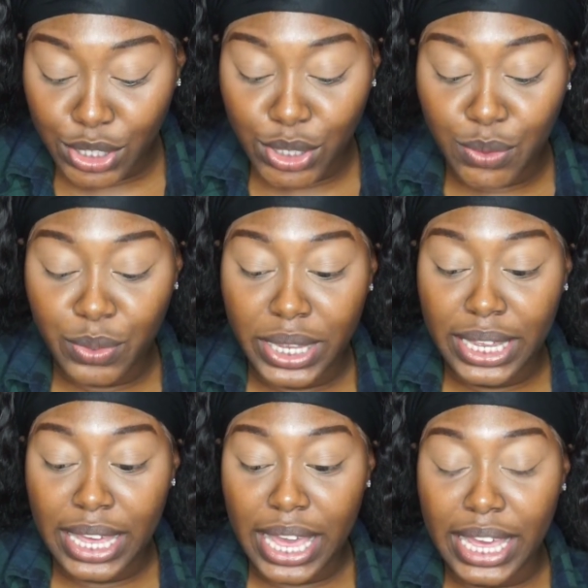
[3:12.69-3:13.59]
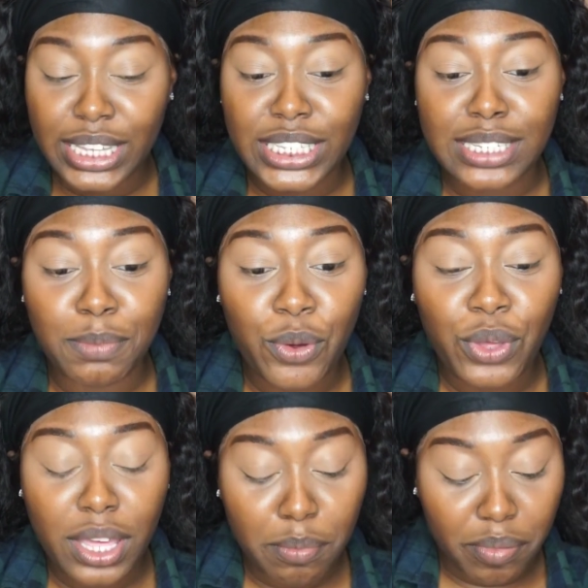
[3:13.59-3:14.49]
doing a
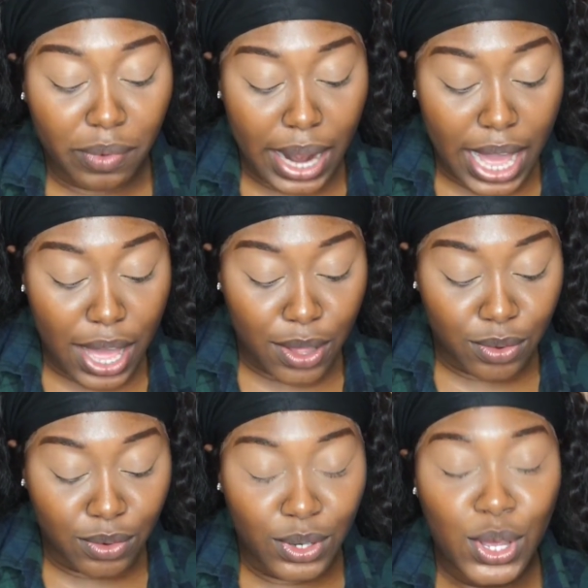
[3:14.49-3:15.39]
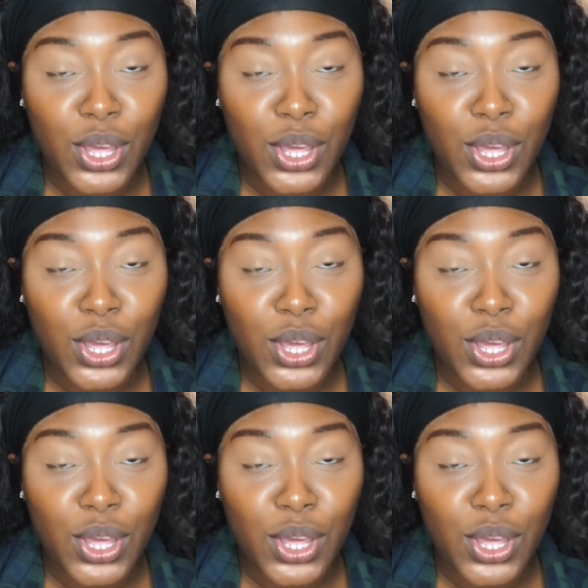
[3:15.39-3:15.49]
smoky brown